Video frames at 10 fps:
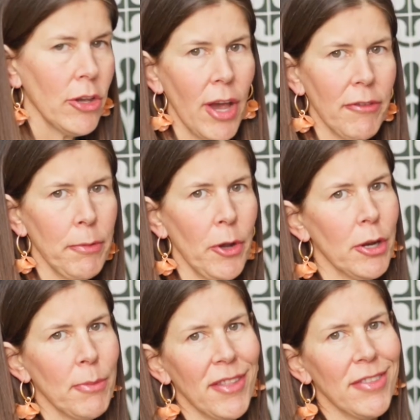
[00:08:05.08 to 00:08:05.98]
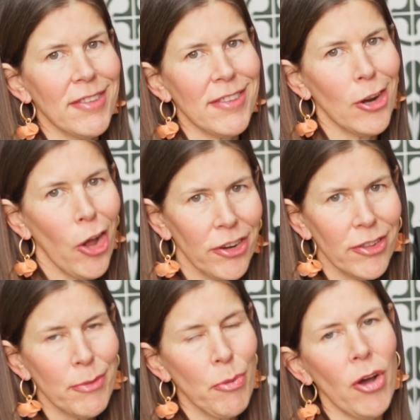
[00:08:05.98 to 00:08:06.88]
I've spoken about this a lot
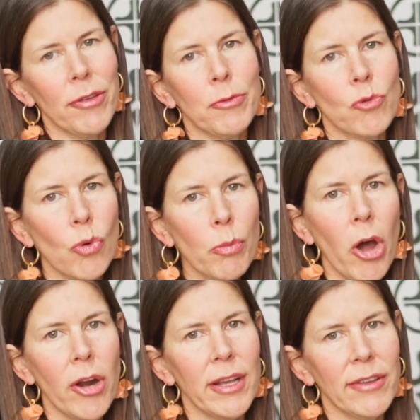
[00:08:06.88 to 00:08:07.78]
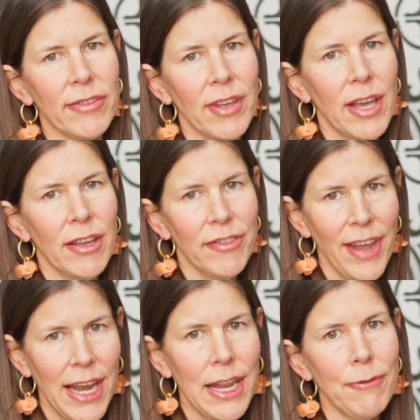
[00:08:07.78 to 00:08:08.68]
in the past, probiotics
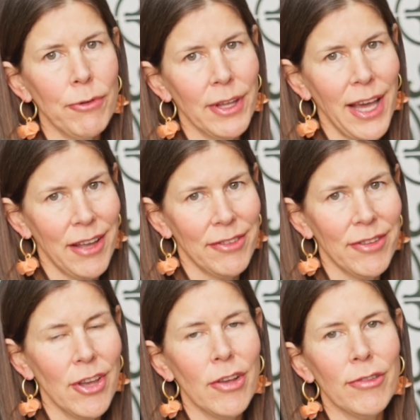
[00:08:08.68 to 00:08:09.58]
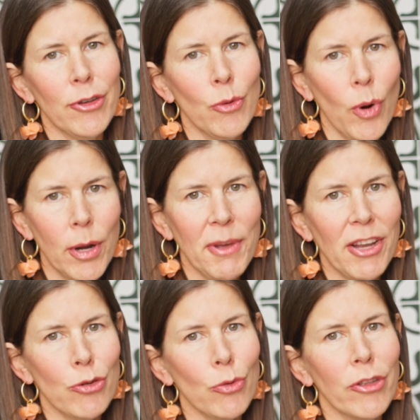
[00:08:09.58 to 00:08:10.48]
daily for the gut. So you want to
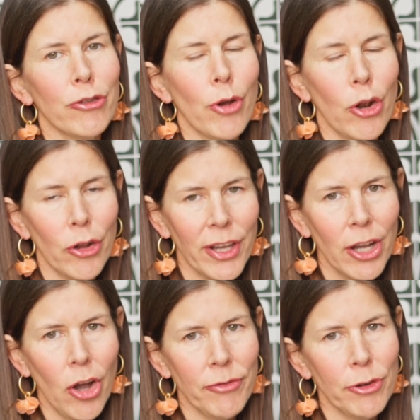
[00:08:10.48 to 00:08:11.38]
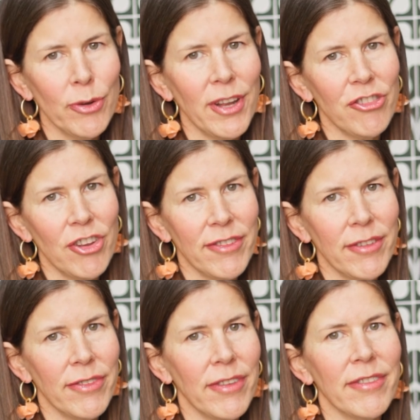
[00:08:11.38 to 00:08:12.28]
make sure that you are looking after your
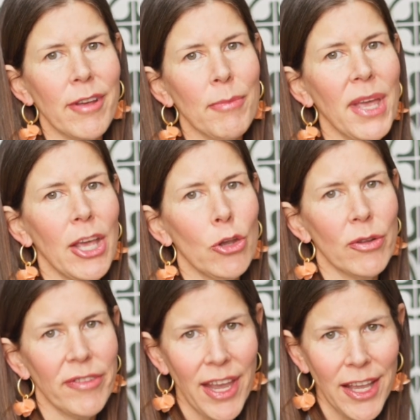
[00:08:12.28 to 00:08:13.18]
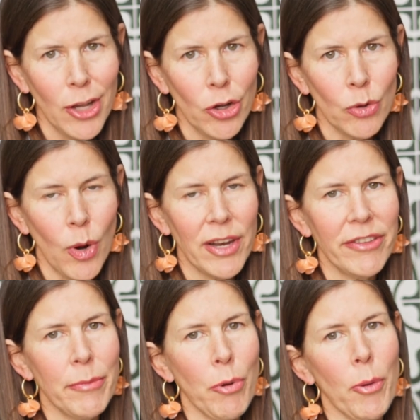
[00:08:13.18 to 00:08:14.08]
digestive system. You're taking good
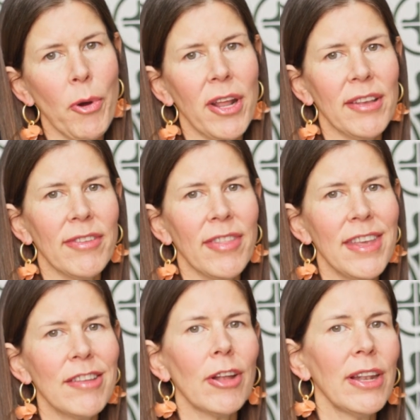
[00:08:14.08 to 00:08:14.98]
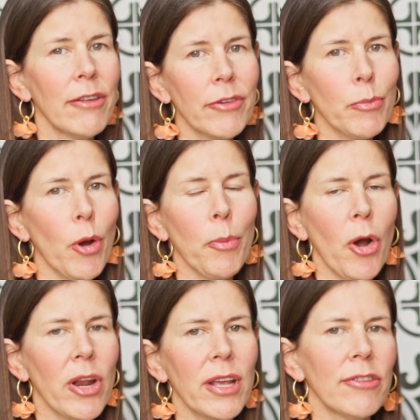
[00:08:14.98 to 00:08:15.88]
quality probiotics, and these are living
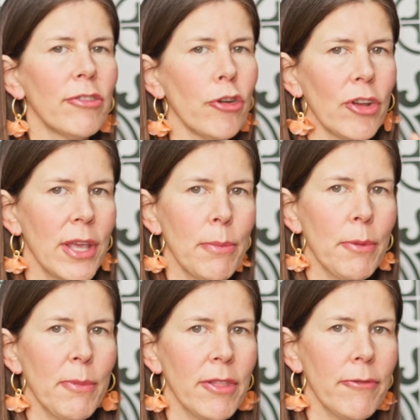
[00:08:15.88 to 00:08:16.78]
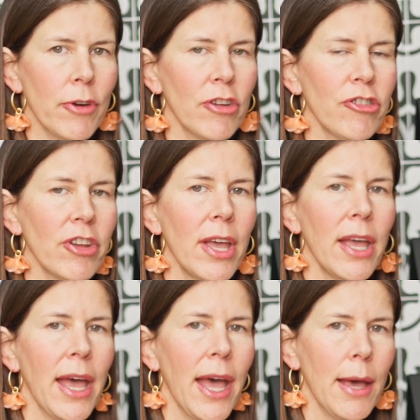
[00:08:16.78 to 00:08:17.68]
probiotics. You don't keep them in the fridge.
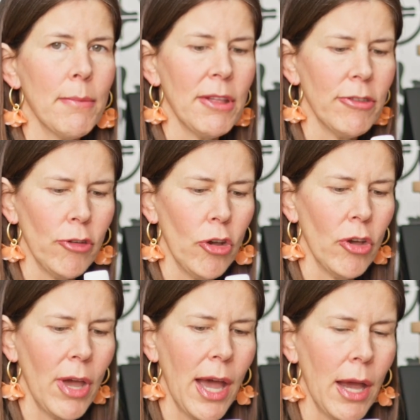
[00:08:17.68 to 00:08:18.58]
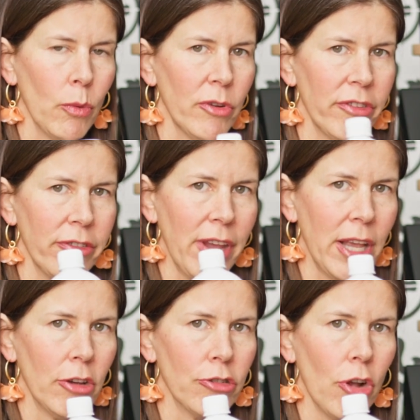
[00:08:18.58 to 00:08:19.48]
And so I would
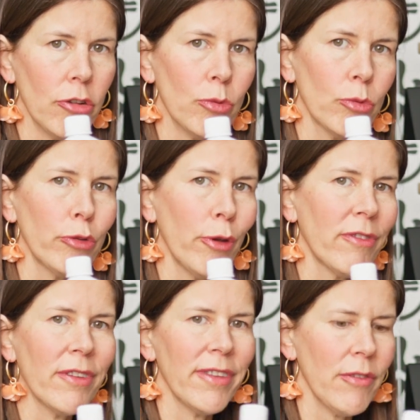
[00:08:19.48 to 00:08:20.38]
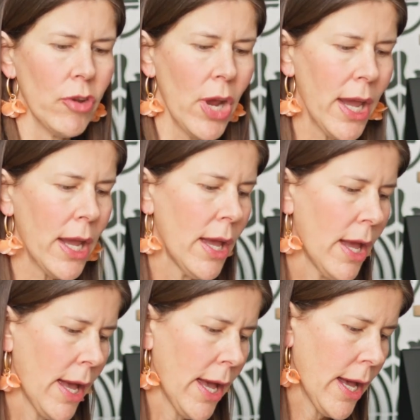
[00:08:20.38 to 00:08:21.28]
take a shot or 2 of this every day.
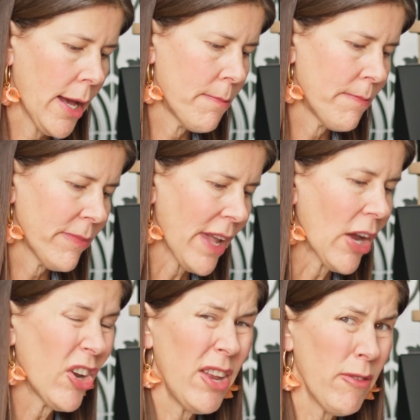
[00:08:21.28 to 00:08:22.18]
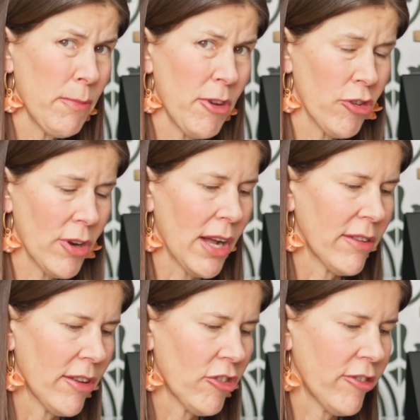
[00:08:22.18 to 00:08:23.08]
I don't even measure it
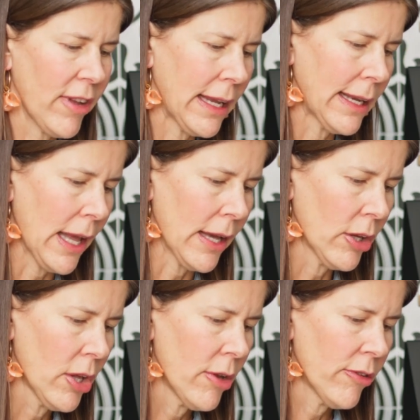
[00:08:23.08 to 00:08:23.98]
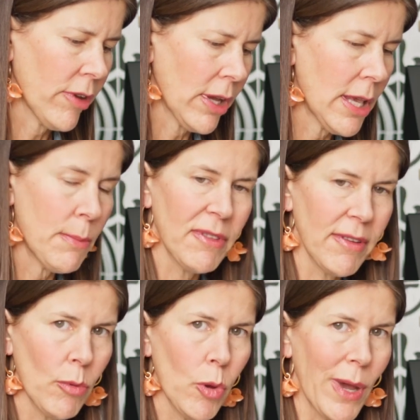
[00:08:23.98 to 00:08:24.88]
out, I just take a glug. So I keep it
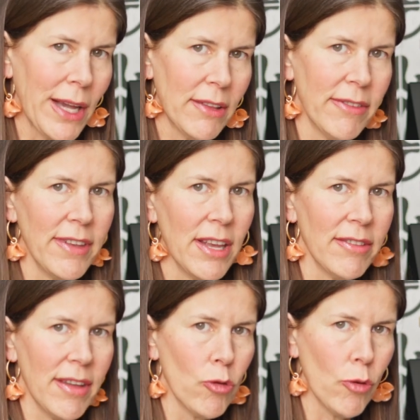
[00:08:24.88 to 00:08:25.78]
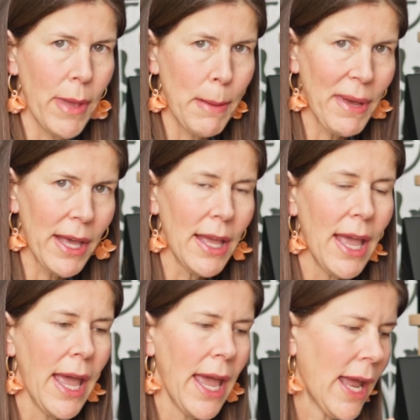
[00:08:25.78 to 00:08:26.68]
somewhere where I can see it and remember,
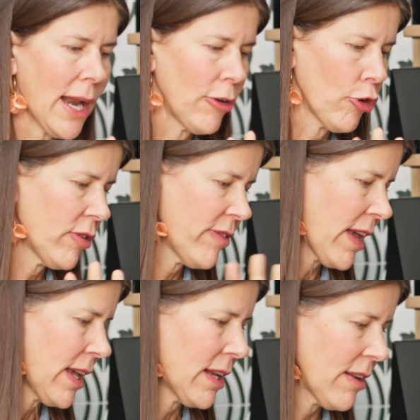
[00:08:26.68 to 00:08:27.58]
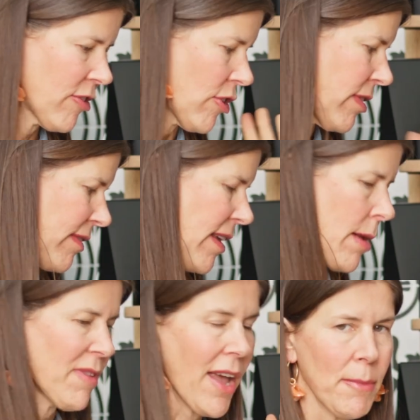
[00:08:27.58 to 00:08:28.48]
and I don't take it necessarily at the
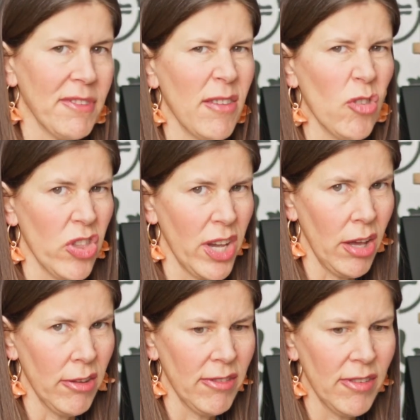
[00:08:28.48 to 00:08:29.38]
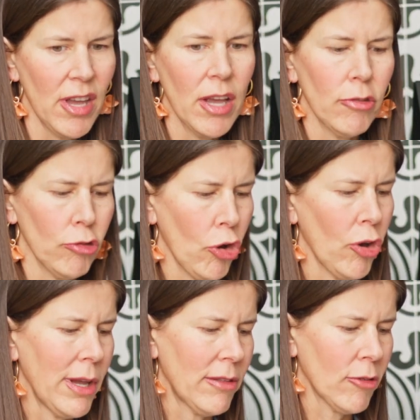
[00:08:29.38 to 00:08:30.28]
same time as everything else. So
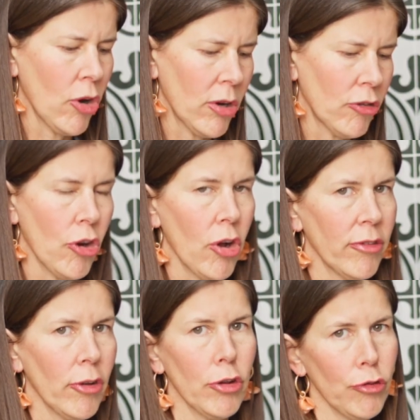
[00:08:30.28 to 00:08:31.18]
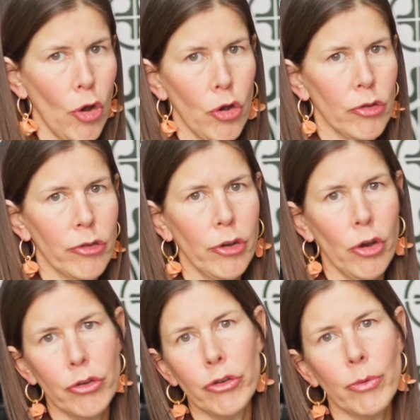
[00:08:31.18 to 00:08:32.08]
it's got a chance on its own to
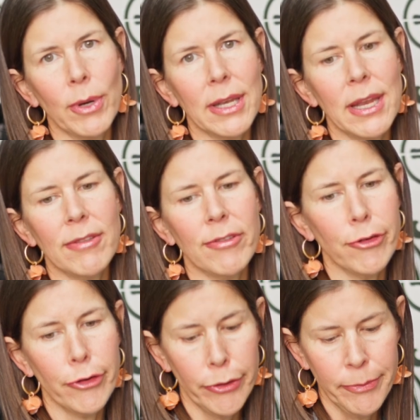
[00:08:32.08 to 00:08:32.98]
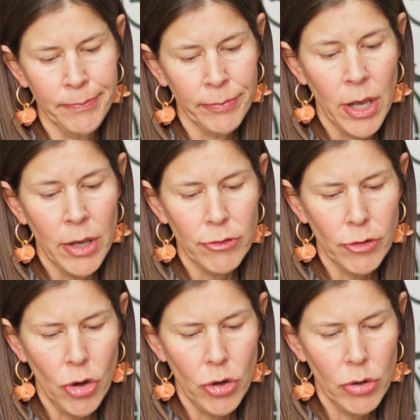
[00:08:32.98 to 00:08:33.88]
go and do what it needs to do.
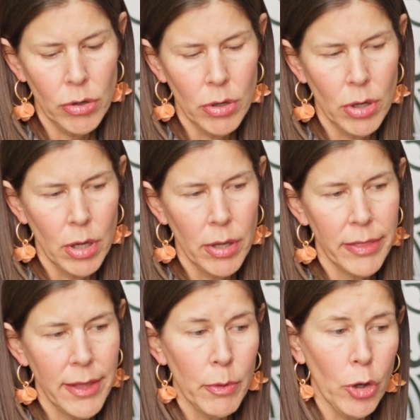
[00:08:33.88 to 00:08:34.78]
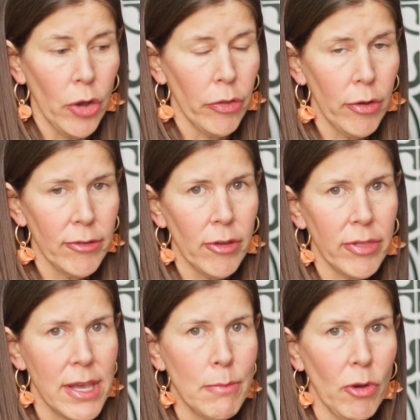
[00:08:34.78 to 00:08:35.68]
So there we go. Those are
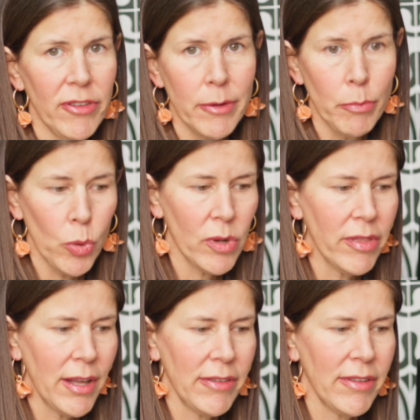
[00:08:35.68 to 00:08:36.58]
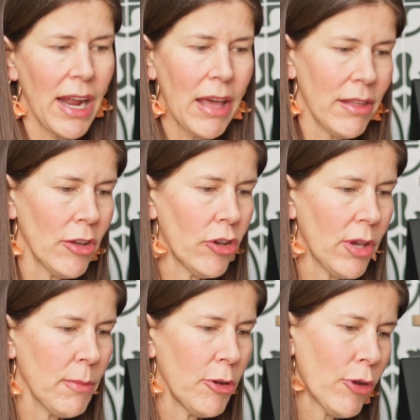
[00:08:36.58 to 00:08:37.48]
the most important things that I think you
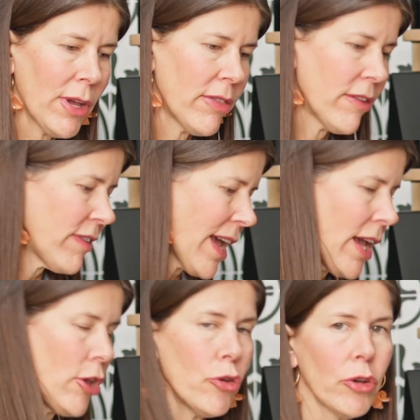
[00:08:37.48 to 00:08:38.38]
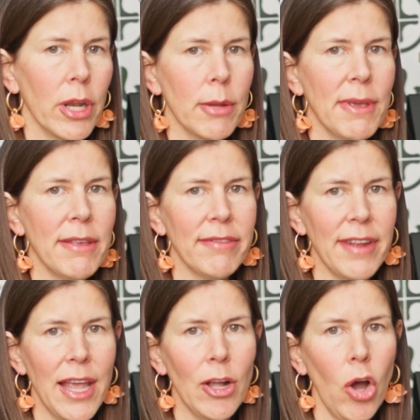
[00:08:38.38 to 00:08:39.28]
can be doing in the day. You're going to be
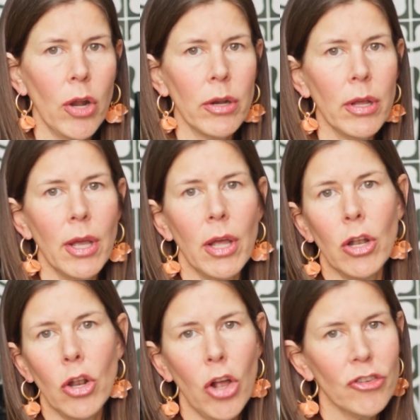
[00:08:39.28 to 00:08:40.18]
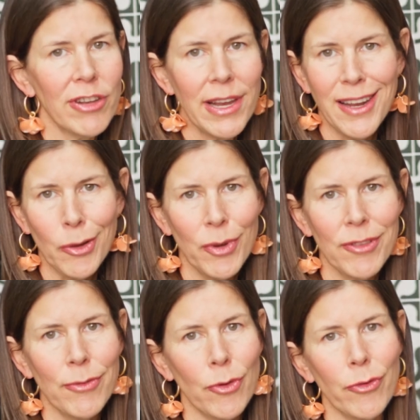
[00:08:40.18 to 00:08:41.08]
staying on largely
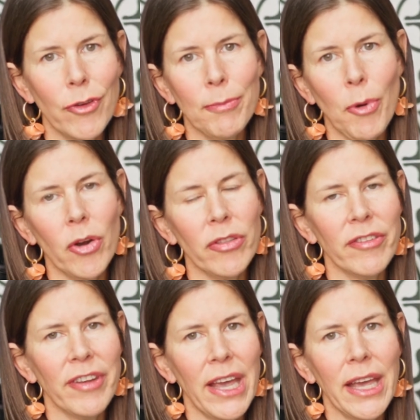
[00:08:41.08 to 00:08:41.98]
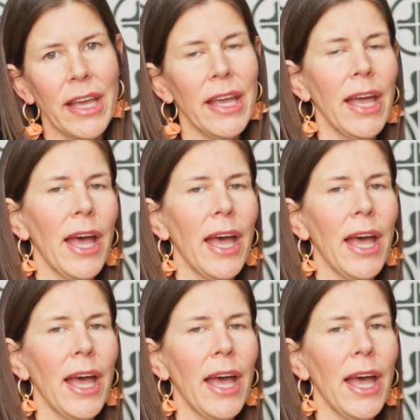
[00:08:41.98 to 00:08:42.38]
liquids for your first part of the day.